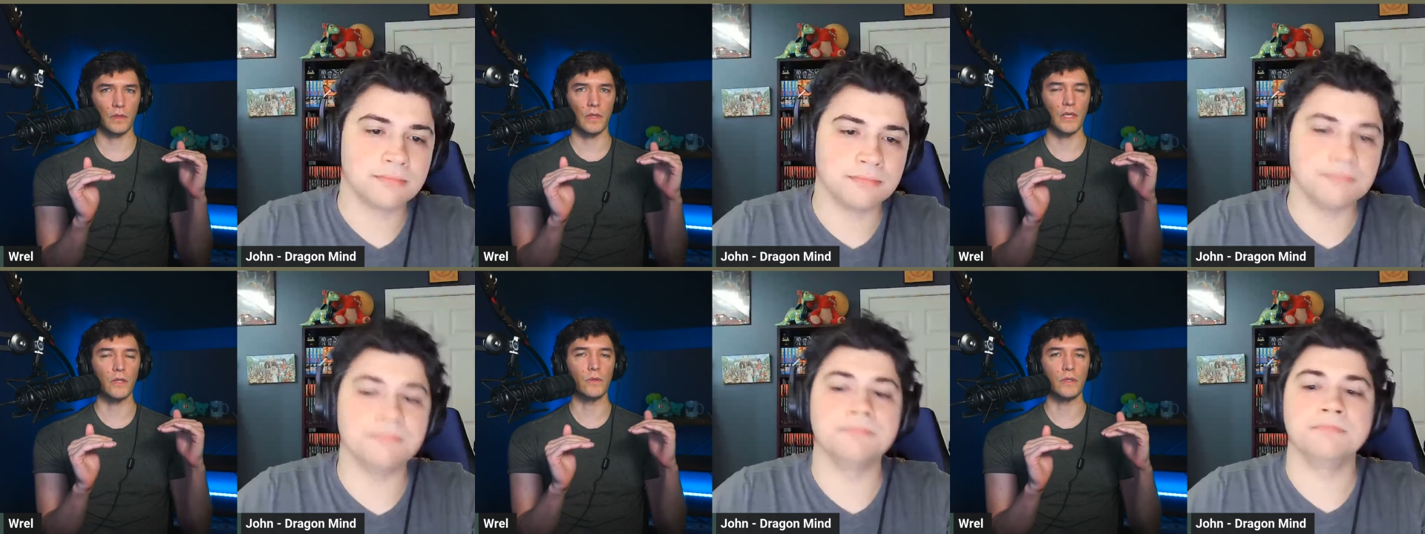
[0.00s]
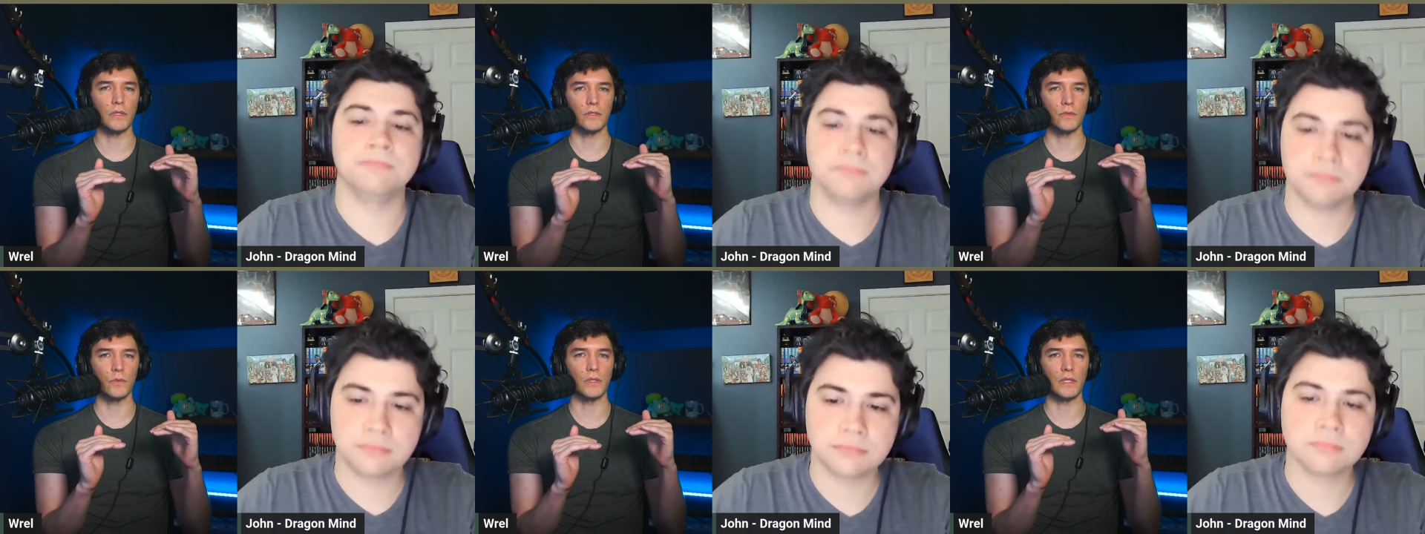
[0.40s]
Speaker 1: that you
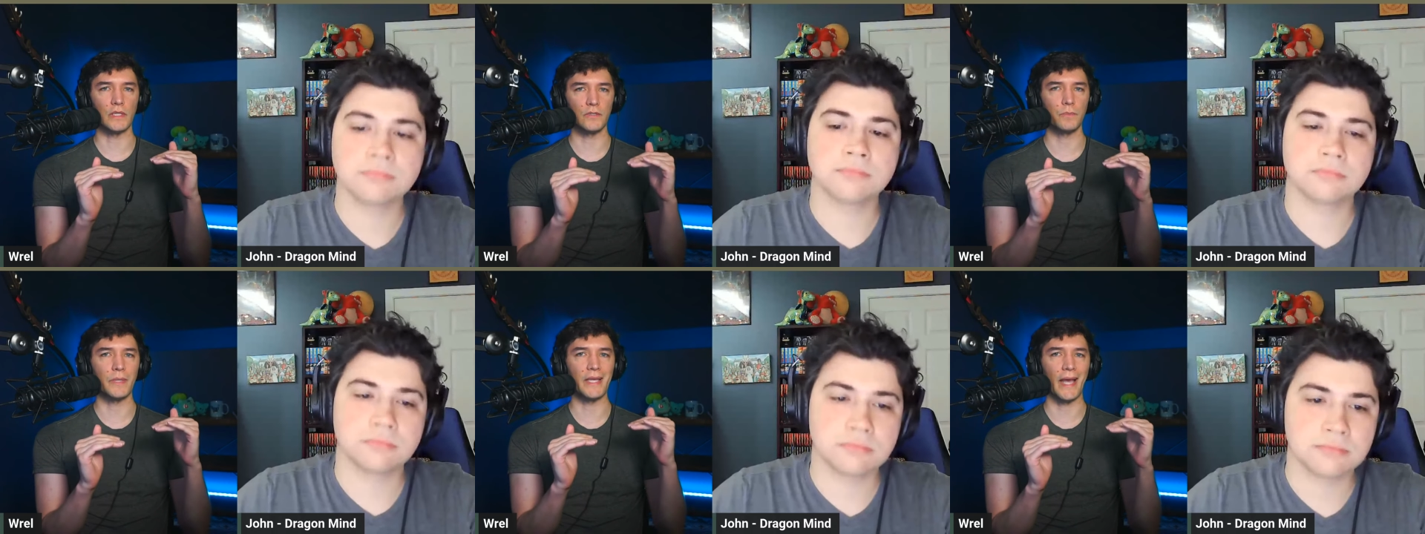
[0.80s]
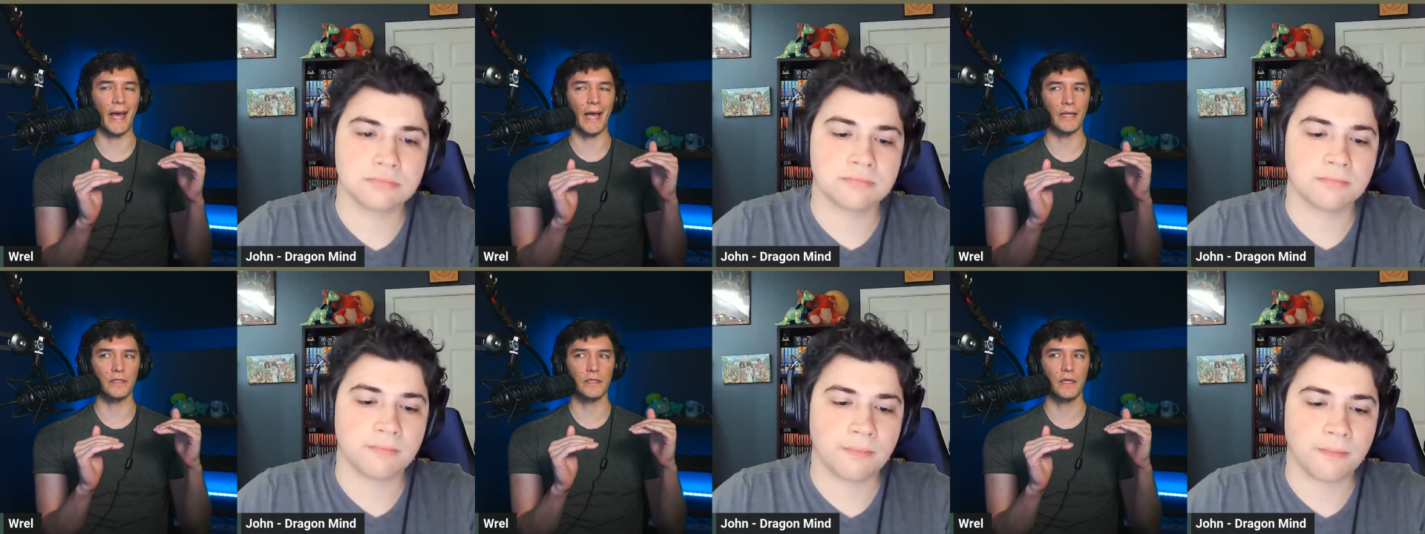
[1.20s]
need to at least be
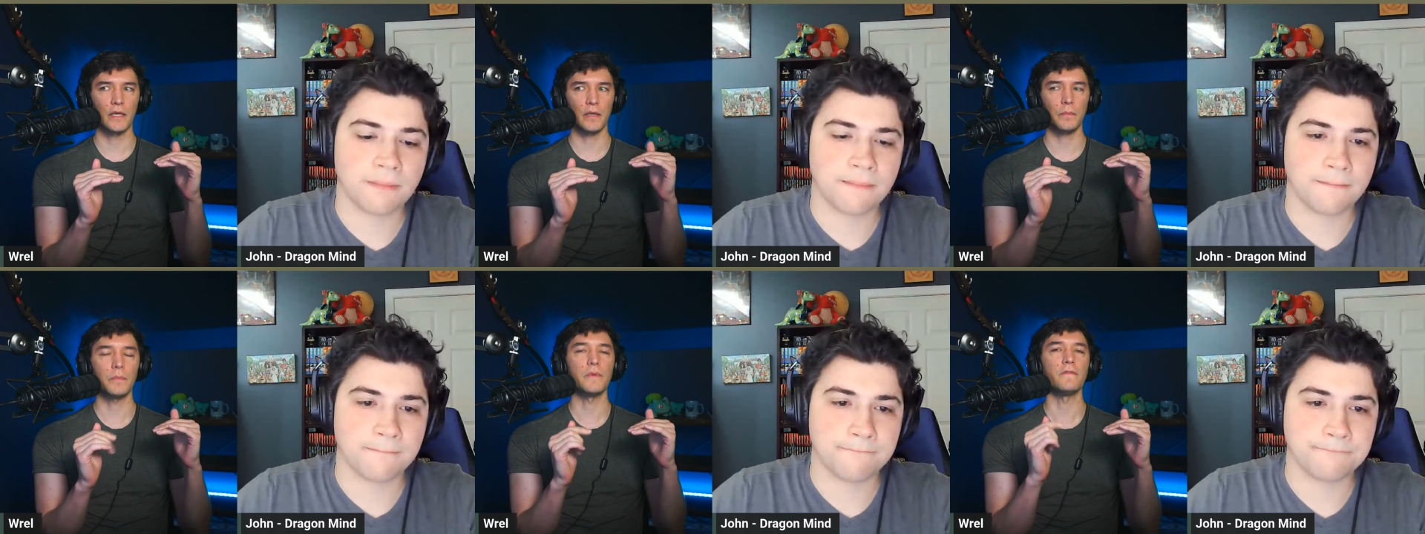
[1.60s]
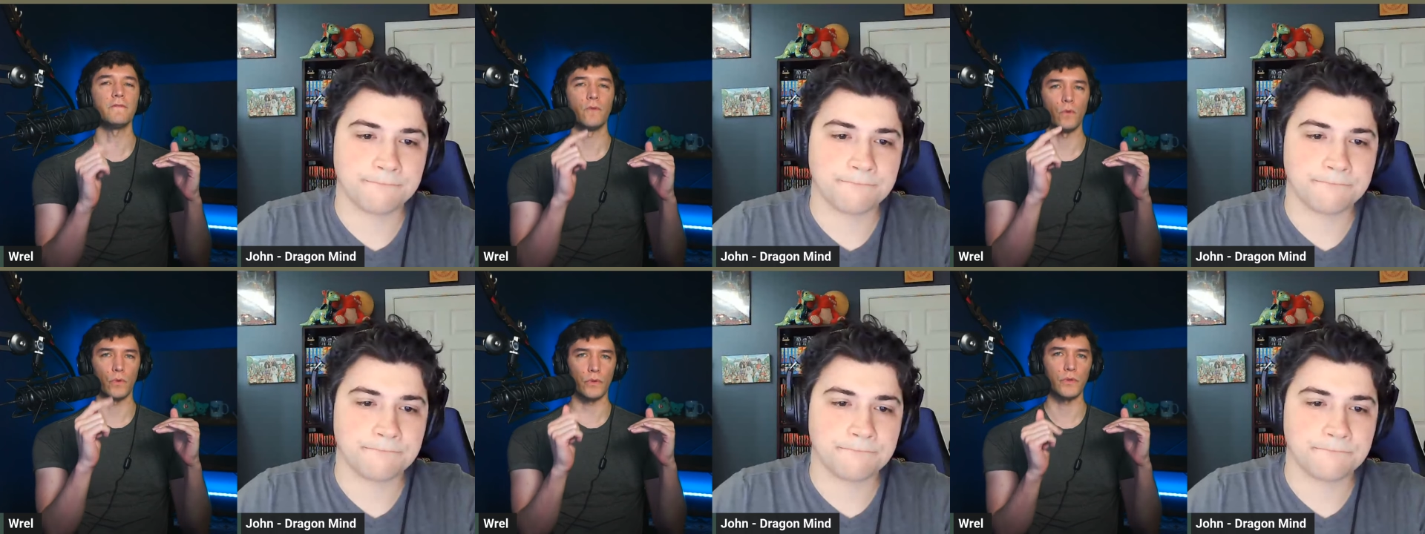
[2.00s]
at
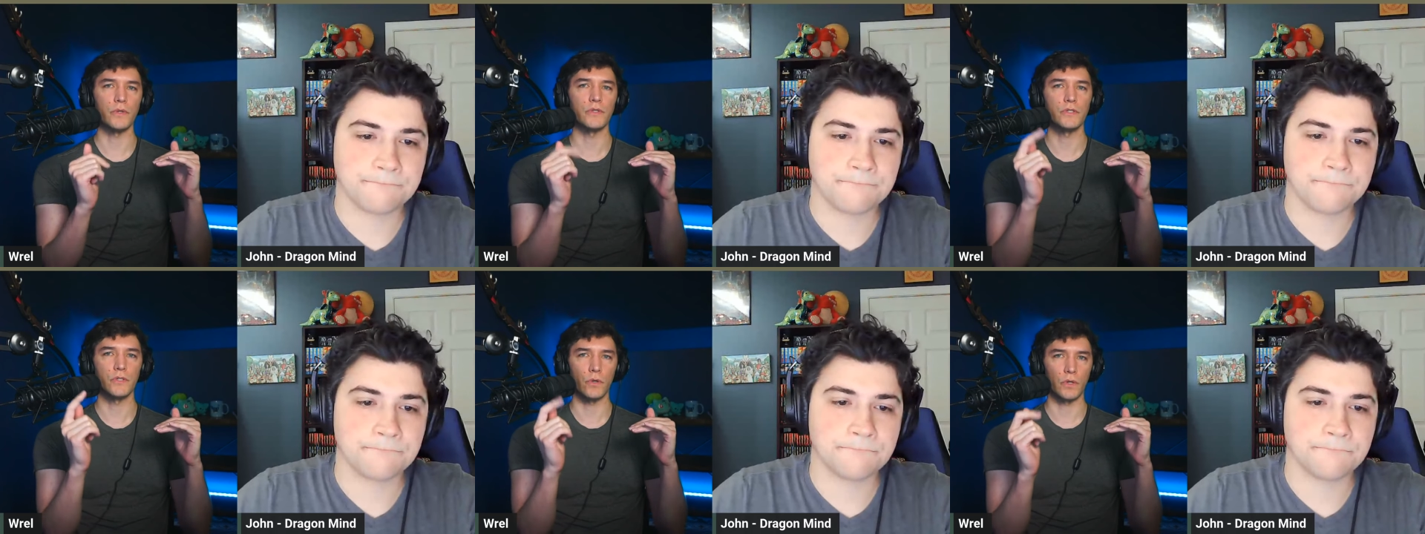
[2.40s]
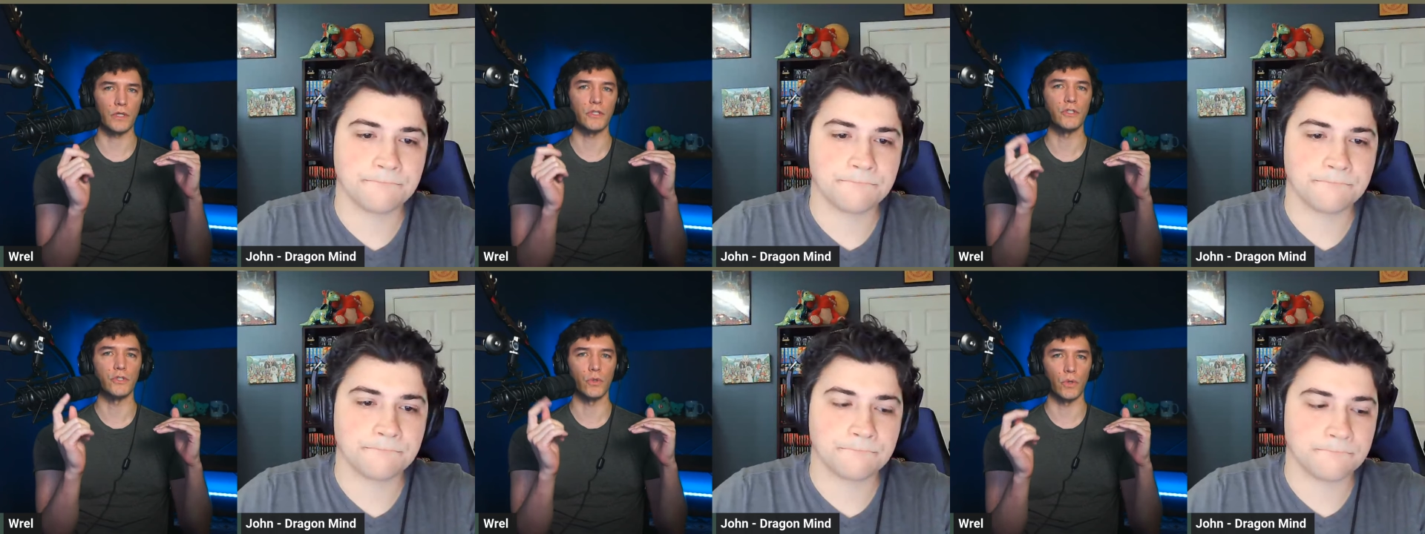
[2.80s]
before you can start
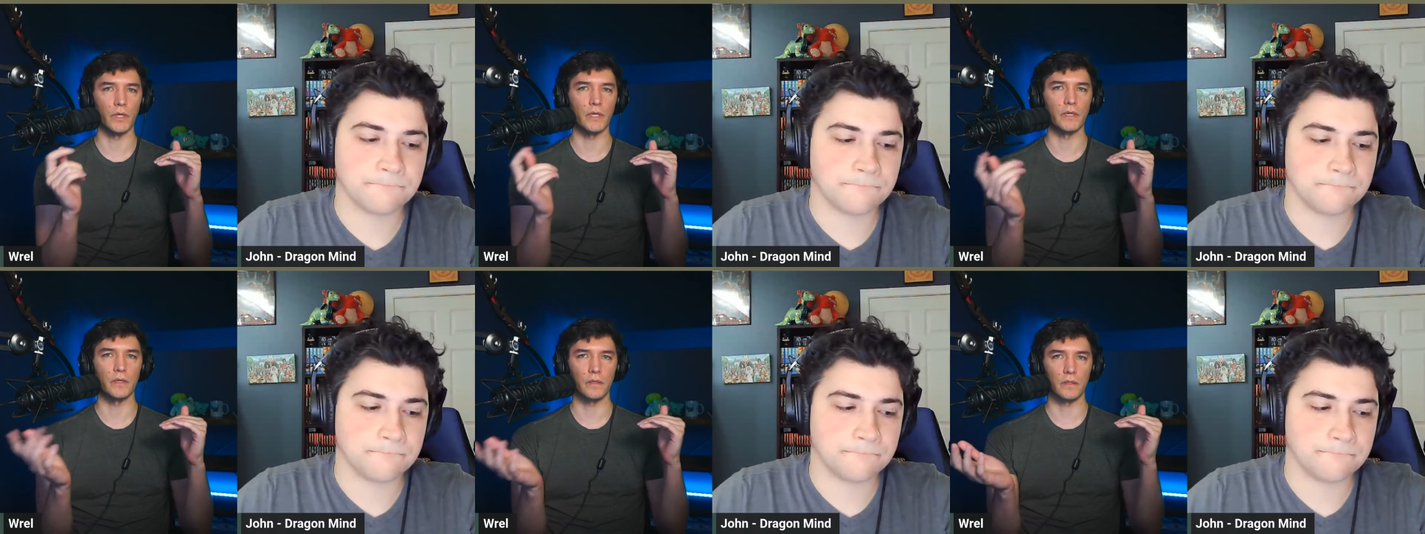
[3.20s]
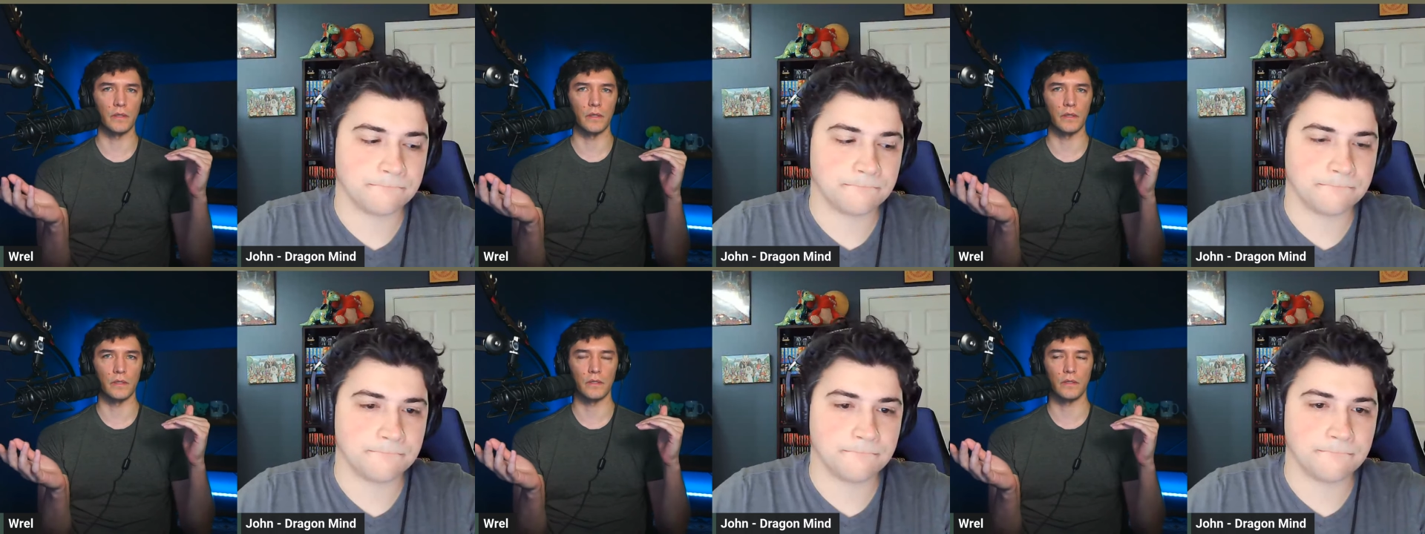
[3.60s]
enjoying
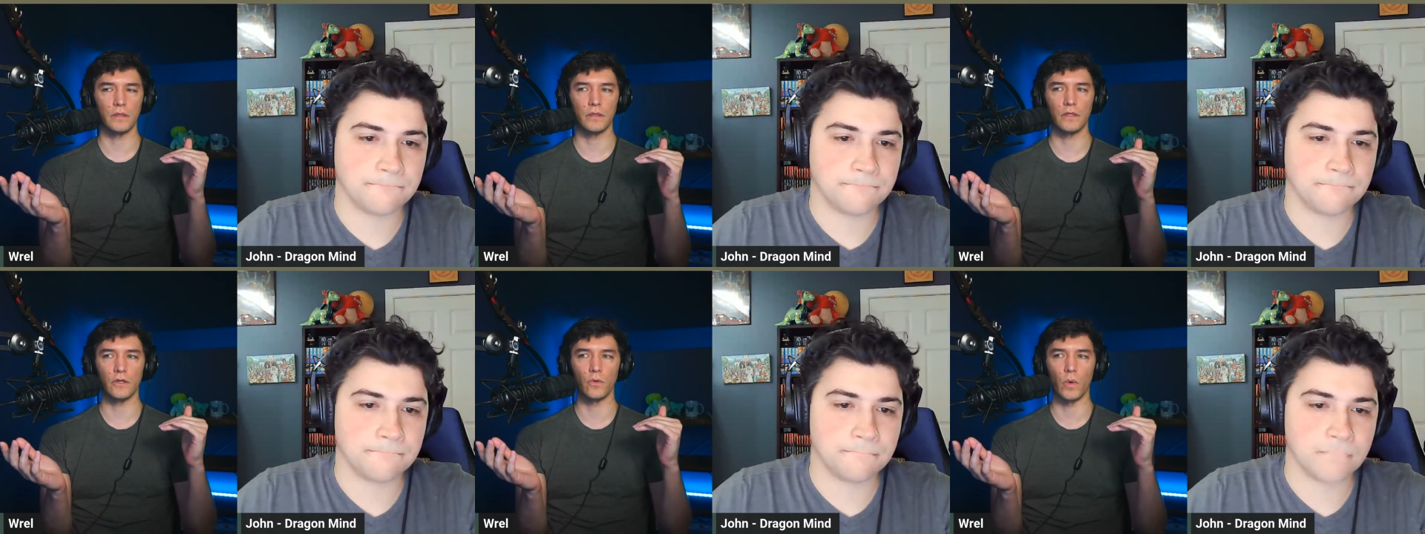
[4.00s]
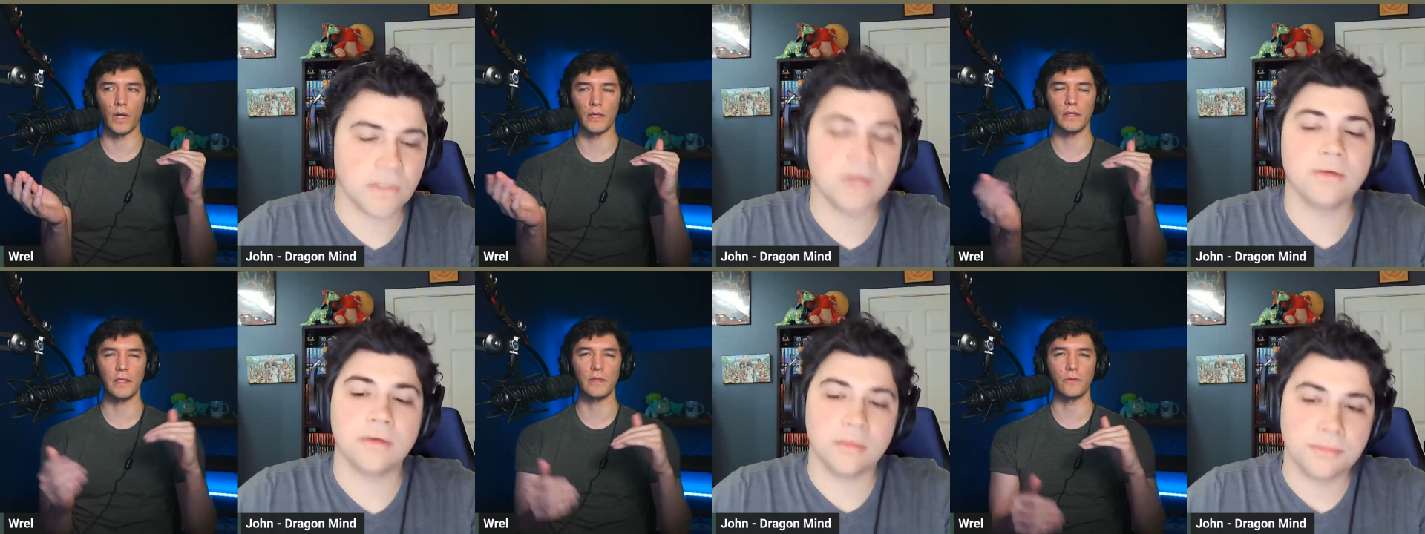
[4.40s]
the grind.